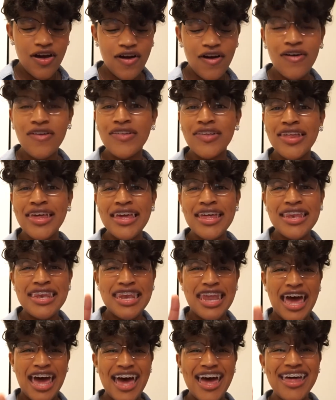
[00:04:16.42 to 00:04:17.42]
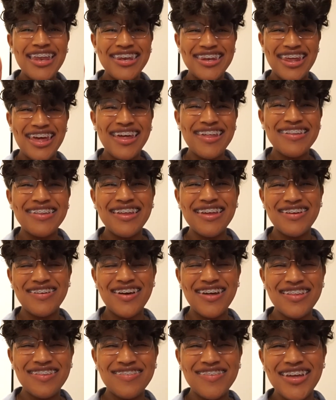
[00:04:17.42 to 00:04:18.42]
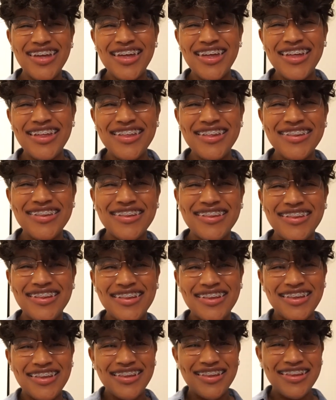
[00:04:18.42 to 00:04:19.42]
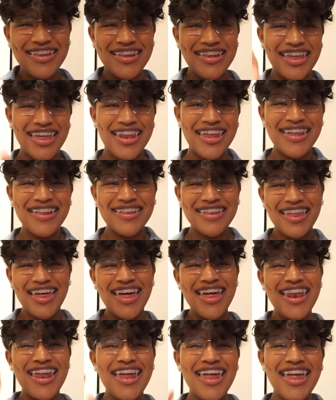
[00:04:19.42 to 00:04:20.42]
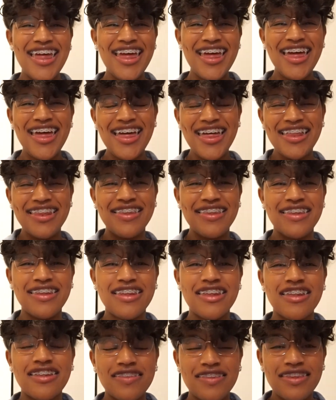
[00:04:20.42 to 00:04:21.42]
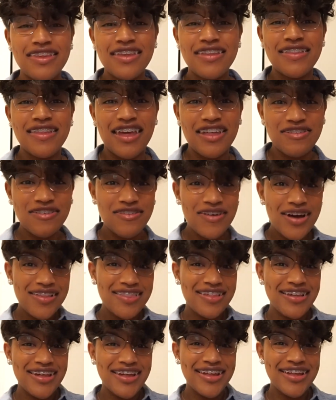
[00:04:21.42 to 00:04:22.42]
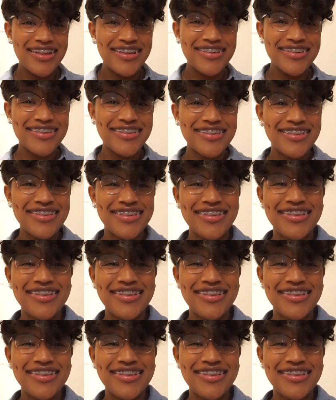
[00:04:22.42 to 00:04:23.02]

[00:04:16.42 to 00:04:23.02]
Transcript: Only 9 days to Christmas. Get excited. Thanks for watching.